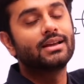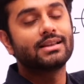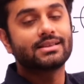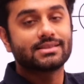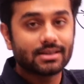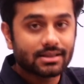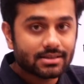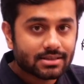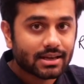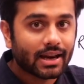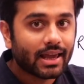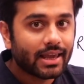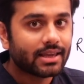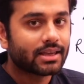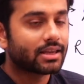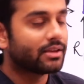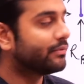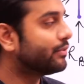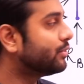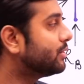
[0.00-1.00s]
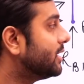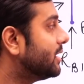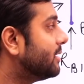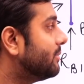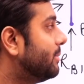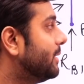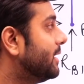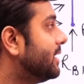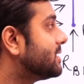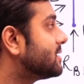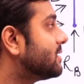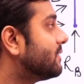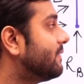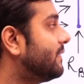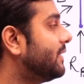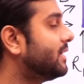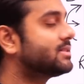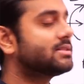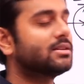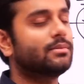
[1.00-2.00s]
just like if you think B is a
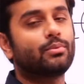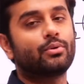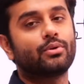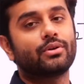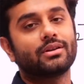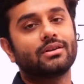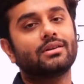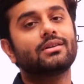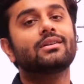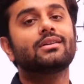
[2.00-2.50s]
fixed support,